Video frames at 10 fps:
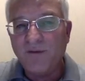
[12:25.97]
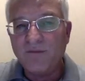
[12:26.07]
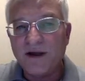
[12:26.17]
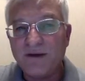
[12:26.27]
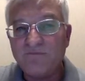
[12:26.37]

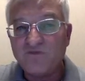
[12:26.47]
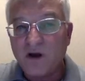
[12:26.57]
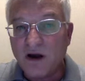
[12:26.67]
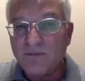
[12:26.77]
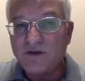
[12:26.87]
my
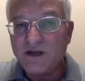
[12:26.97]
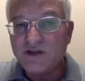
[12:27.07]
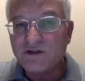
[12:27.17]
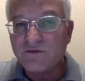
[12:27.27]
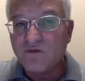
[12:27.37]

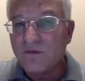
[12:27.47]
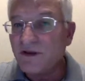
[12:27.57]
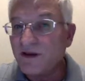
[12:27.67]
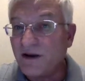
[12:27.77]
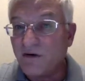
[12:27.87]
computational
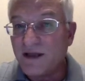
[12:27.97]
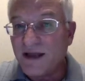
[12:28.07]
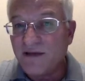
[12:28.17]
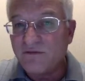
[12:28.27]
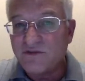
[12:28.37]
formula that I already
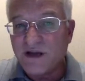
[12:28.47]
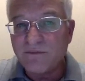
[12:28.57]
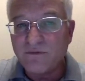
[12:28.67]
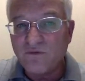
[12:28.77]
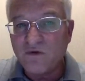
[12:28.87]
had from
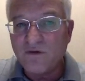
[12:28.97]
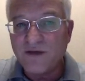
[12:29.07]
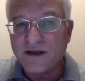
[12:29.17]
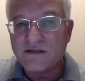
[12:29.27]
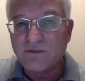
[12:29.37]
chapter 4 of
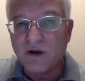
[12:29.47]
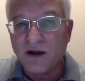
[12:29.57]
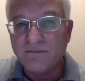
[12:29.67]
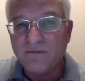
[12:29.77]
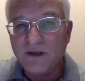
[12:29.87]
x
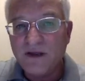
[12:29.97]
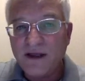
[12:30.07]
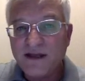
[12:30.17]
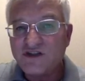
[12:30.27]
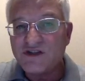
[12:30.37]
prime,
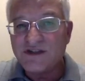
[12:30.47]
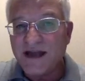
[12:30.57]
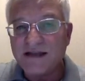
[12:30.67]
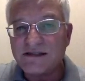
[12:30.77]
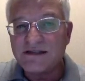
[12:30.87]
and just
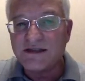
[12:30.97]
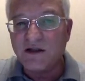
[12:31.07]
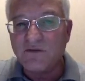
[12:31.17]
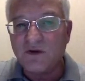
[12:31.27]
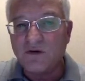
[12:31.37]
x
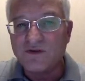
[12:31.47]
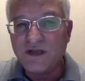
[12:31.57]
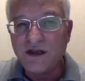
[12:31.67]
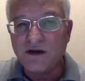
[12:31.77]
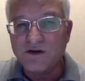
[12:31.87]
itself goes
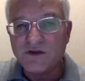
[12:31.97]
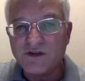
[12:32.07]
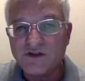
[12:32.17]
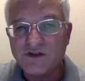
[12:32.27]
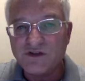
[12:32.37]
here. So let's
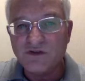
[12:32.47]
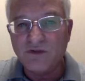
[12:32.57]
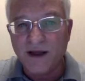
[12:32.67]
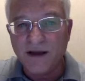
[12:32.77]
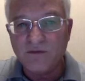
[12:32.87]
just do
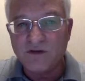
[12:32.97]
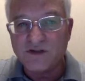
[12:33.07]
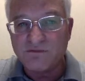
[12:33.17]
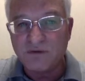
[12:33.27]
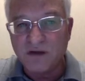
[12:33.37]
that. We
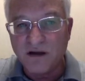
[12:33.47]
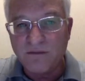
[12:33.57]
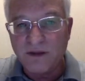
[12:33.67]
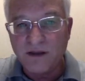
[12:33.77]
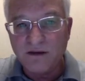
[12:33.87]
just plug
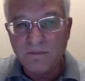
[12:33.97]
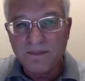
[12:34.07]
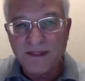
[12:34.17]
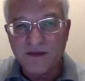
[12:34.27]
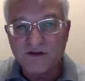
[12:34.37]
them in.
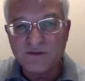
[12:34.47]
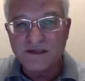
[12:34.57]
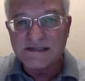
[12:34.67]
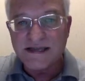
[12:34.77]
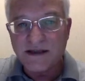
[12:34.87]
There's my
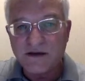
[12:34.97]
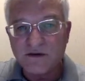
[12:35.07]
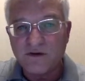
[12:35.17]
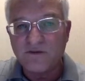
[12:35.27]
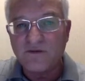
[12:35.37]
second
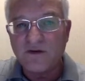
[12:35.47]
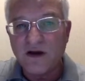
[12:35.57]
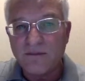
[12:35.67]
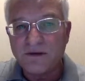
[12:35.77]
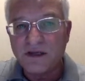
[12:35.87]
derivative
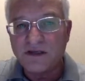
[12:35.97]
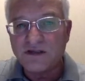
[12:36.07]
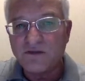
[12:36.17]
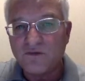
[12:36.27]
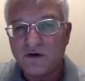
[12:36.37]

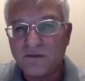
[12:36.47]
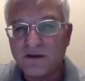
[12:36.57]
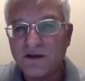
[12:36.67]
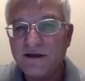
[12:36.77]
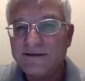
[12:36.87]
computational
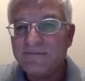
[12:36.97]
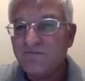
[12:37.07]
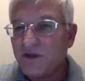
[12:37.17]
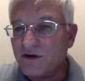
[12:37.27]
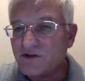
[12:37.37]
formula.
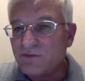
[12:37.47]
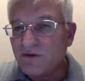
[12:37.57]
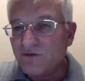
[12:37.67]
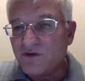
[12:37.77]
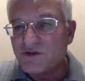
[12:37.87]
Here's my
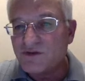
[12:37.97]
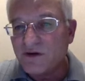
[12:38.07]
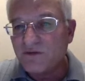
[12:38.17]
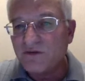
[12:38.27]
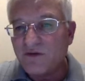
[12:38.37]
first
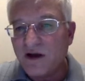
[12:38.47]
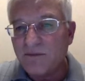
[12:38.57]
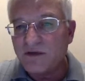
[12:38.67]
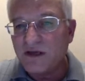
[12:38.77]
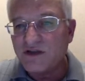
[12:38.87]
derivative
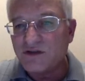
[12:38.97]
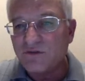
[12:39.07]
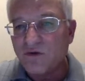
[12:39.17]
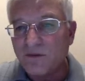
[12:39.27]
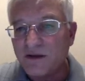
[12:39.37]
computational
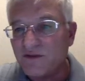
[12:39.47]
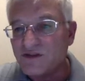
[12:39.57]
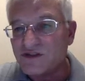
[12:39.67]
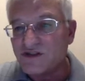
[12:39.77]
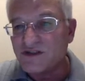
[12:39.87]
formula, and
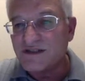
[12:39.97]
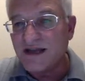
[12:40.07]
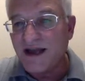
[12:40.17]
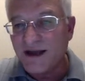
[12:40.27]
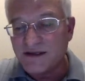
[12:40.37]
this is just
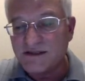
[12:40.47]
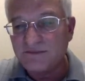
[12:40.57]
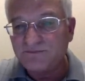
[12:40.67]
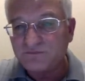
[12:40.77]
x.